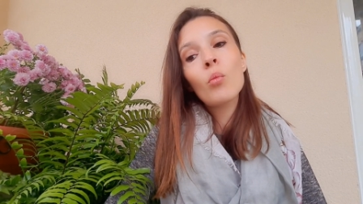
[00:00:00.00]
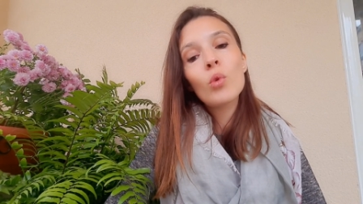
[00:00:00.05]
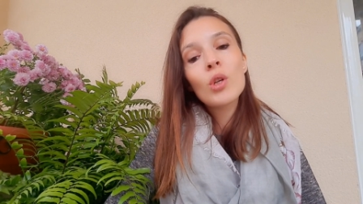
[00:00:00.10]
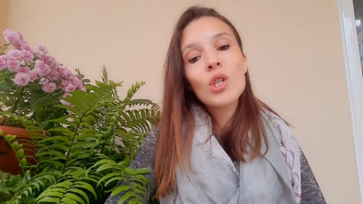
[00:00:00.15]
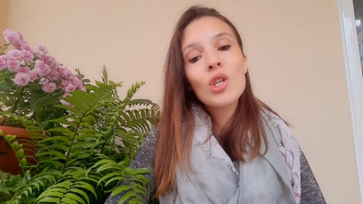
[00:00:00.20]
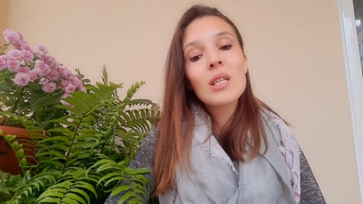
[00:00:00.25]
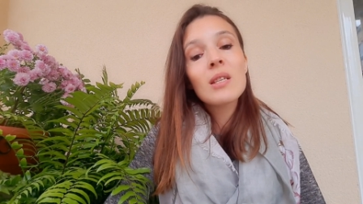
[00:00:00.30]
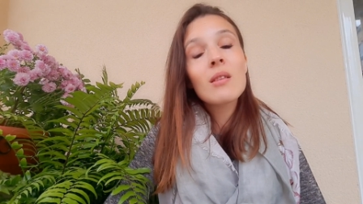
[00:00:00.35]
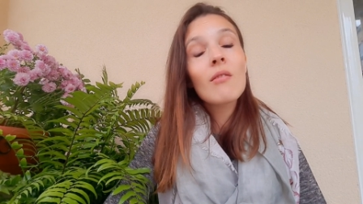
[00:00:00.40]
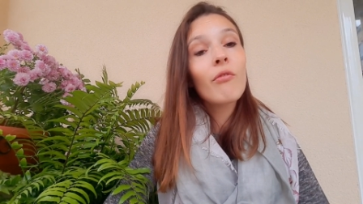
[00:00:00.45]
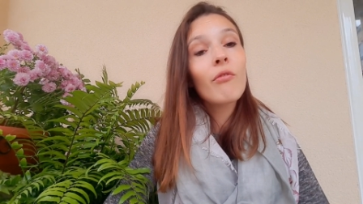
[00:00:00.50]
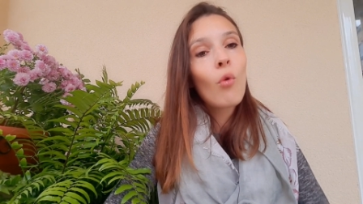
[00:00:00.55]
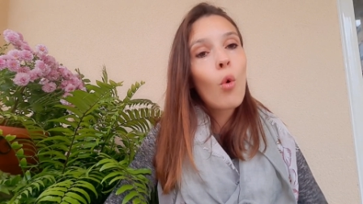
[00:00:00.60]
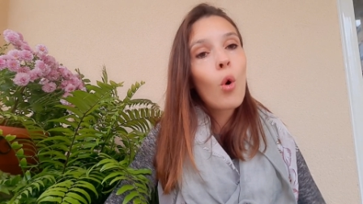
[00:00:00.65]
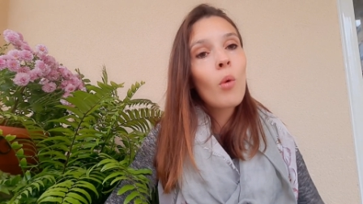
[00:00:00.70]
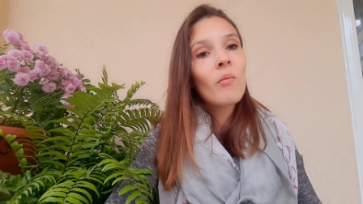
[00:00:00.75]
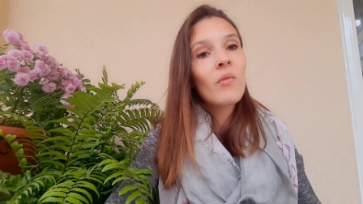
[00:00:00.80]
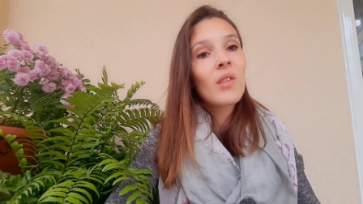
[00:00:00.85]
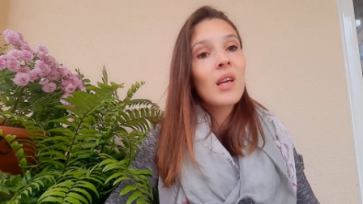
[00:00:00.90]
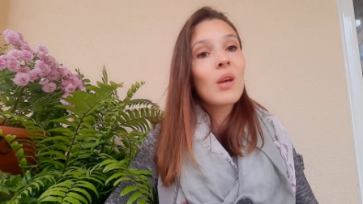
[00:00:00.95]
which is the
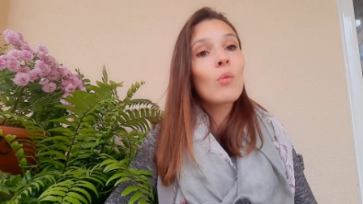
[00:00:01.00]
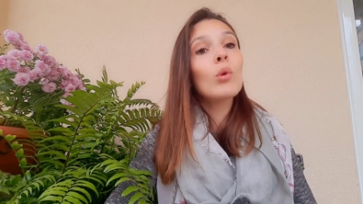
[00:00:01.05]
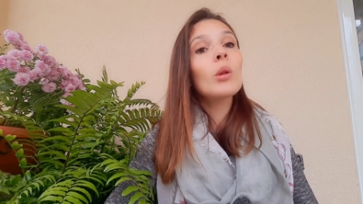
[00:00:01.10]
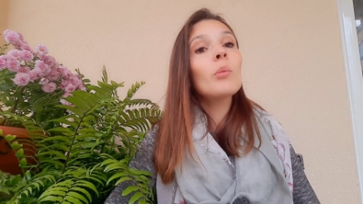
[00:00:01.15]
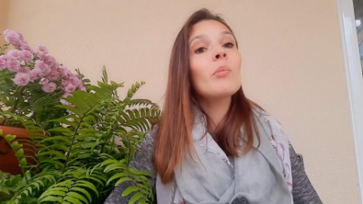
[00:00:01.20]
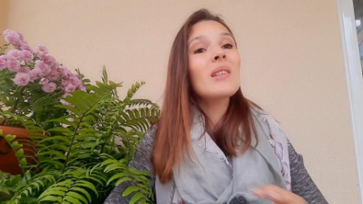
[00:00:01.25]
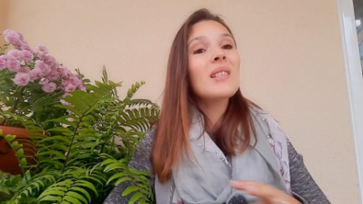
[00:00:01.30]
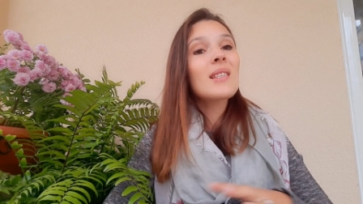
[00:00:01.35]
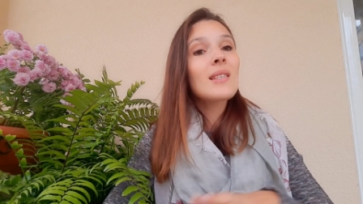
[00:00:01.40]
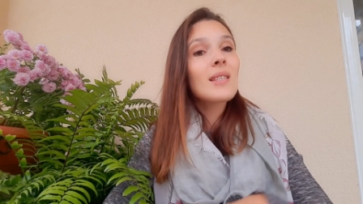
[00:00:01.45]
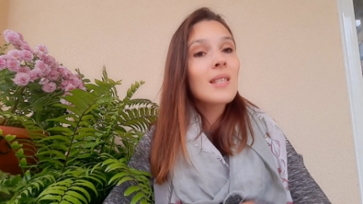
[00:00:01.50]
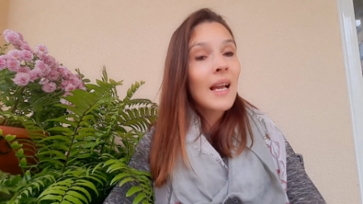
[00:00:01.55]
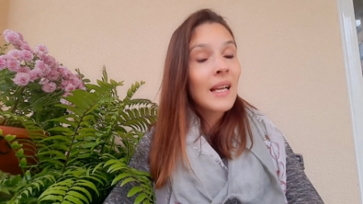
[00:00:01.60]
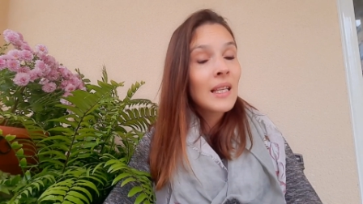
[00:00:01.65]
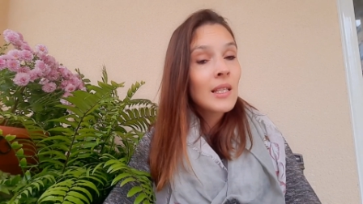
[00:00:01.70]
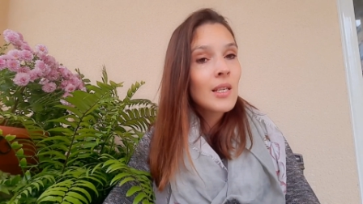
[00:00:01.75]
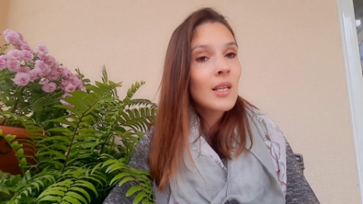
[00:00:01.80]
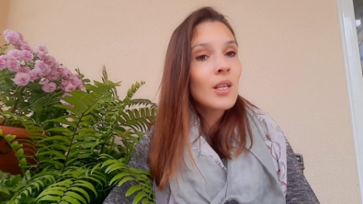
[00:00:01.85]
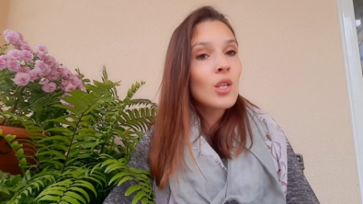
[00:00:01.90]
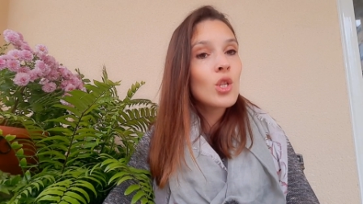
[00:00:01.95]
form they will be
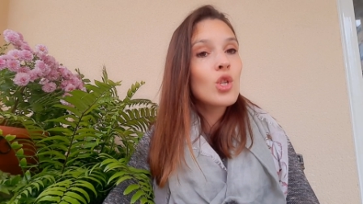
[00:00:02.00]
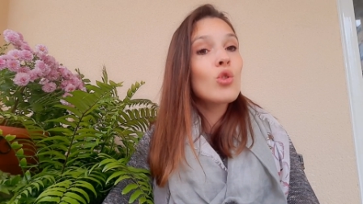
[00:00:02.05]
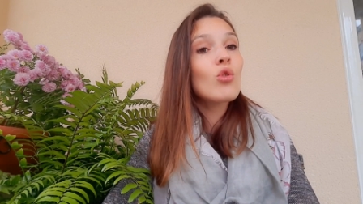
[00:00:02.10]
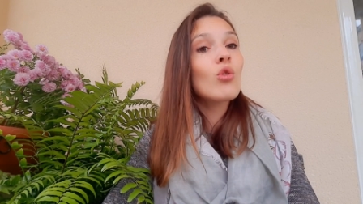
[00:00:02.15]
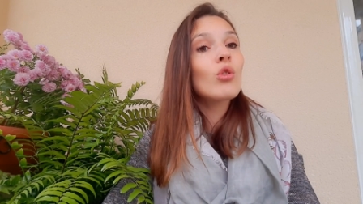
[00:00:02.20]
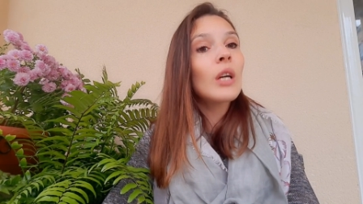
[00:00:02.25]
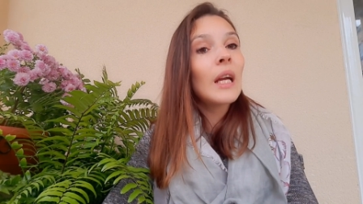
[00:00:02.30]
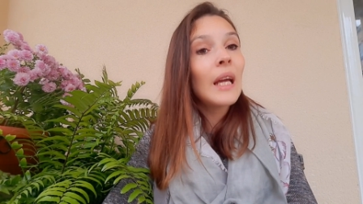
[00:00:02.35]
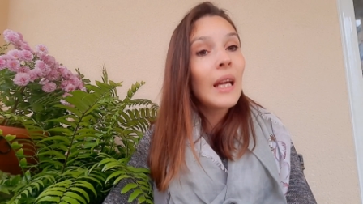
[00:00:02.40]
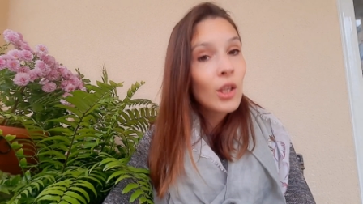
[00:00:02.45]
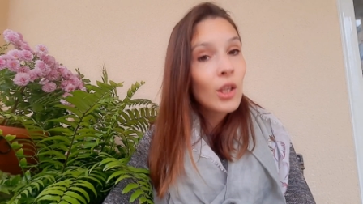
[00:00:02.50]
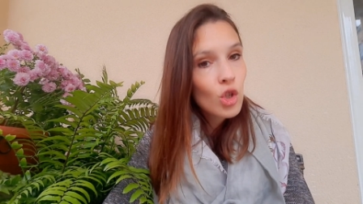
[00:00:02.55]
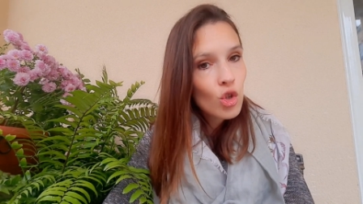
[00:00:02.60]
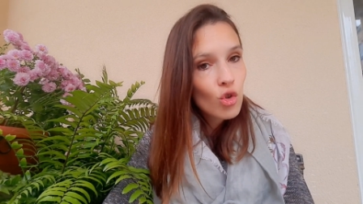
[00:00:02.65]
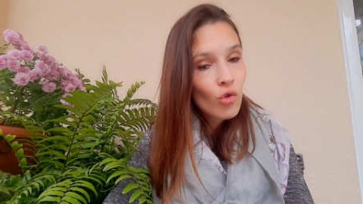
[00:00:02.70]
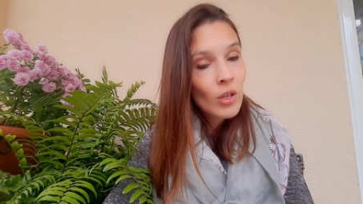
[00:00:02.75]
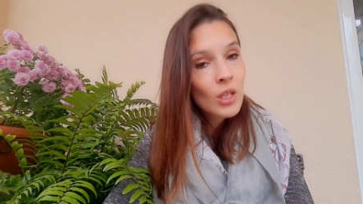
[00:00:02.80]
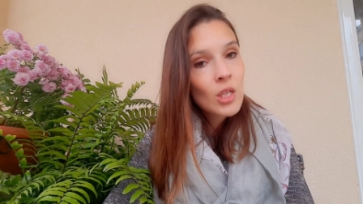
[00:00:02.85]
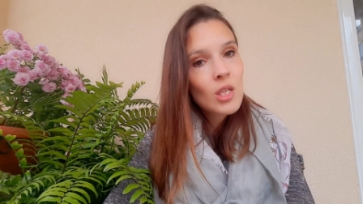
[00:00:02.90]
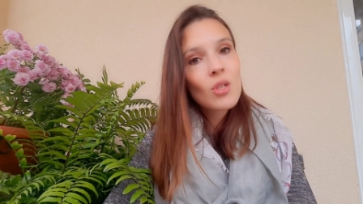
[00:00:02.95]
sending to your
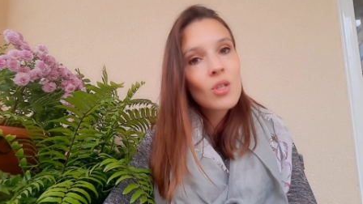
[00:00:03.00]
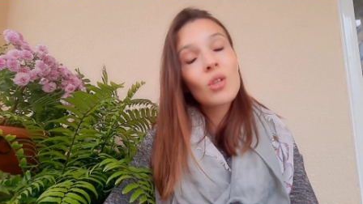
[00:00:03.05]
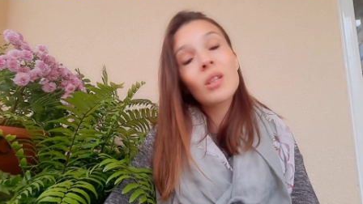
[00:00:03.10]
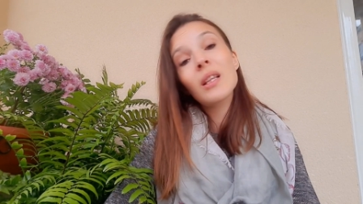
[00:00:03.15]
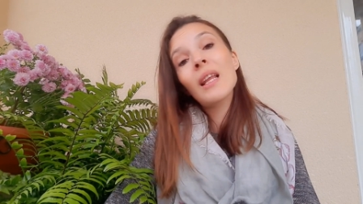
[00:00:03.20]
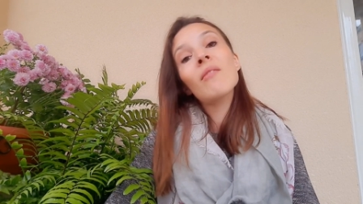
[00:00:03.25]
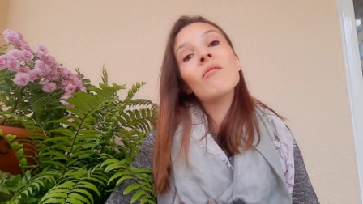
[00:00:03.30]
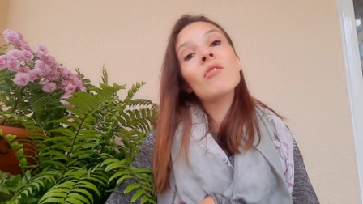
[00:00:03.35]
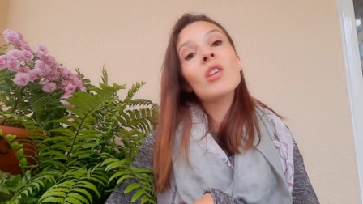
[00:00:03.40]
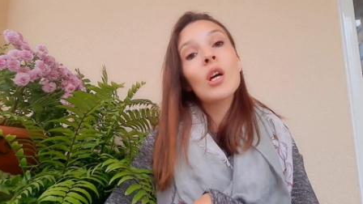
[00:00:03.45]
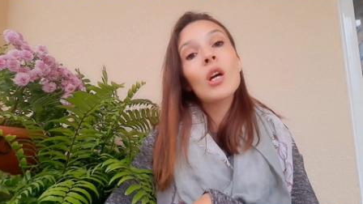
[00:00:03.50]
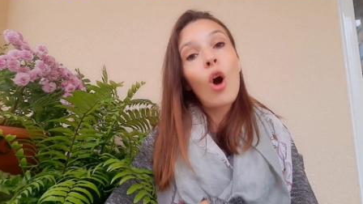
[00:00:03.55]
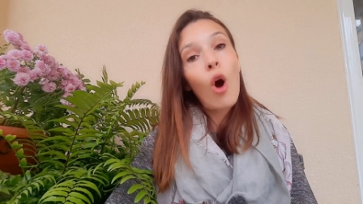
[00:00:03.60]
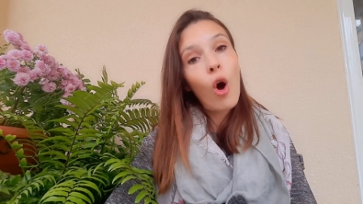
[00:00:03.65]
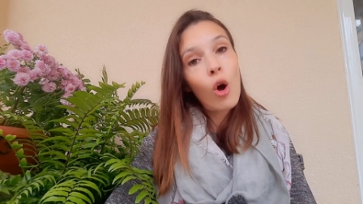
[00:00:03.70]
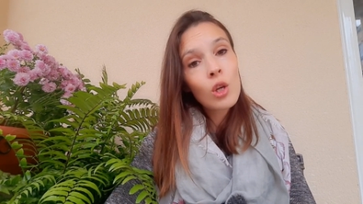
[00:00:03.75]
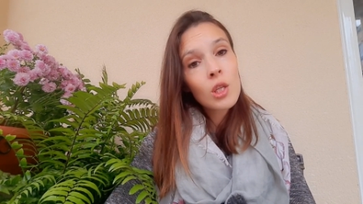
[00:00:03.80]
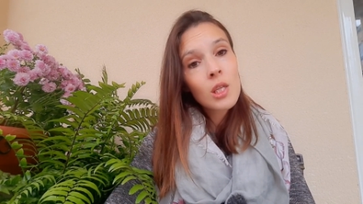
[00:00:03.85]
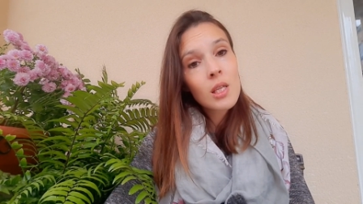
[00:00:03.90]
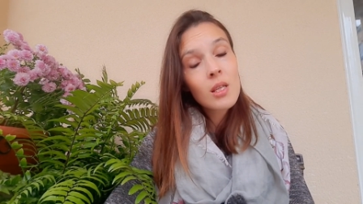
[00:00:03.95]
insurance to claim the
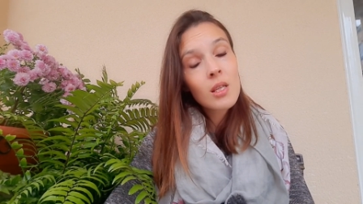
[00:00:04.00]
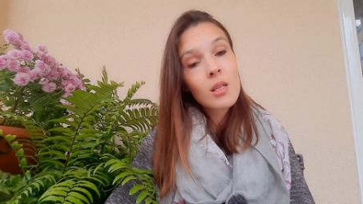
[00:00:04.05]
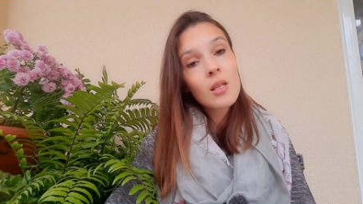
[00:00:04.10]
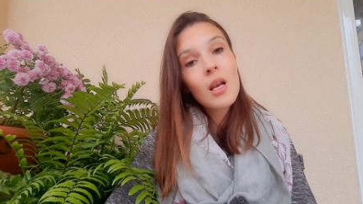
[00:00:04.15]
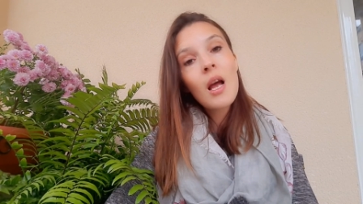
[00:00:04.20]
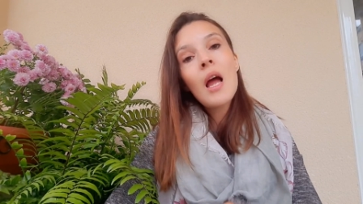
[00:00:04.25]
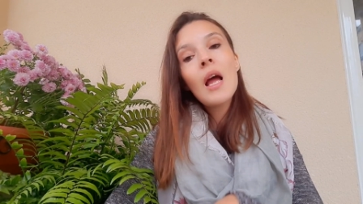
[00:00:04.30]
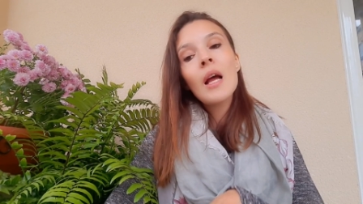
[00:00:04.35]
costs,